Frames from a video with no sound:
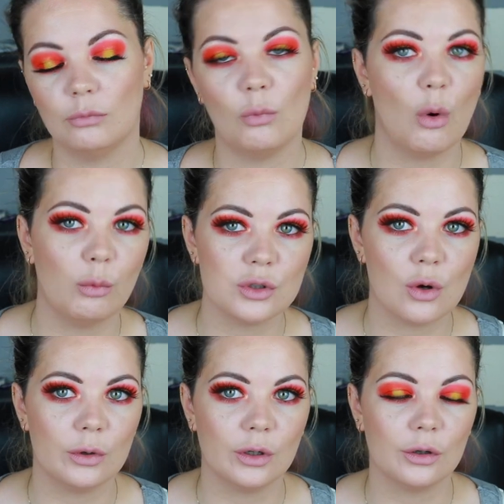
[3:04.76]
what was
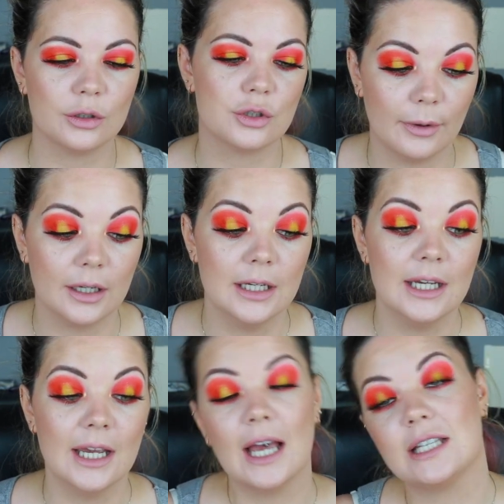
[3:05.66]
going on. So
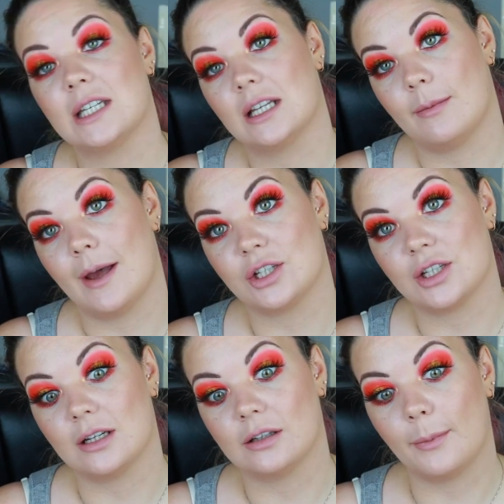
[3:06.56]
as you can
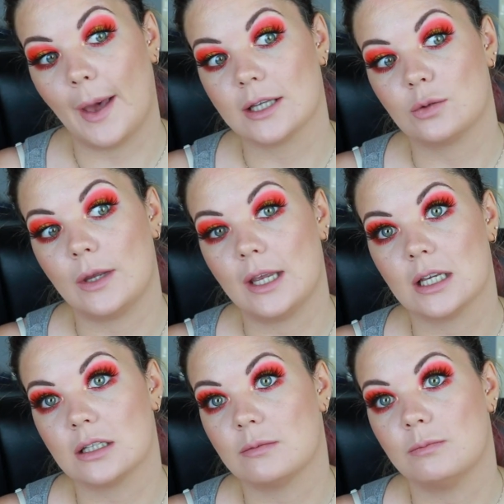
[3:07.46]
imagine, the past week
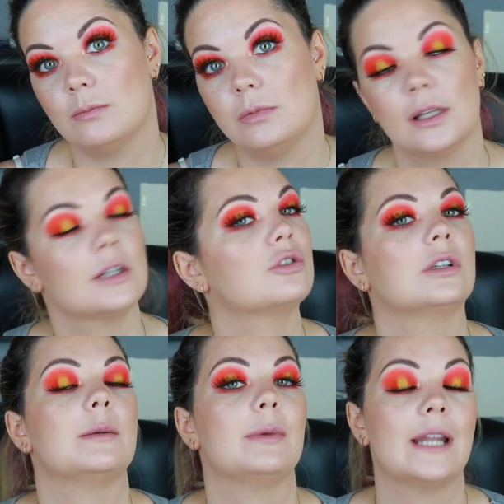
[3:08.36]
has
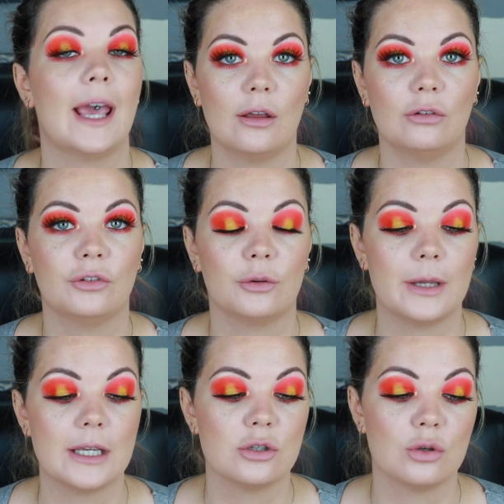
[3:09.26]
literally been hell for
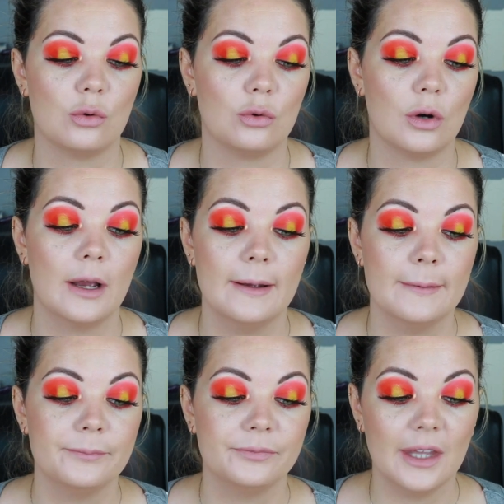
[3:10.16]
me. So
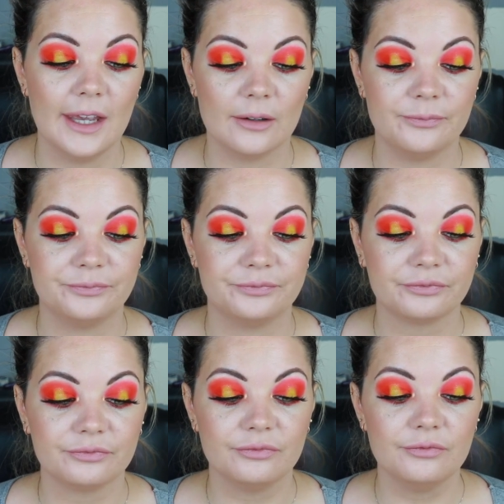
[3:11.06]
yeah,
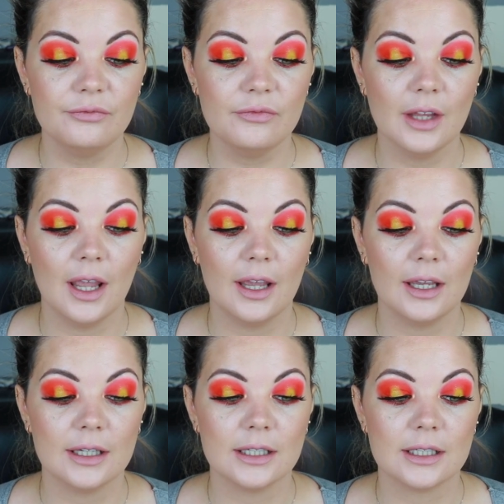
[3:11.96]

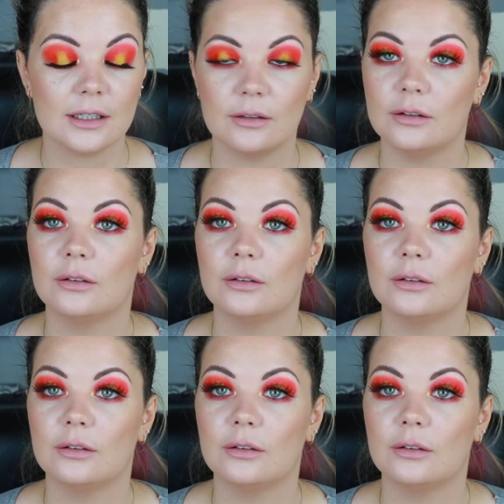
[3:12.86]
uh,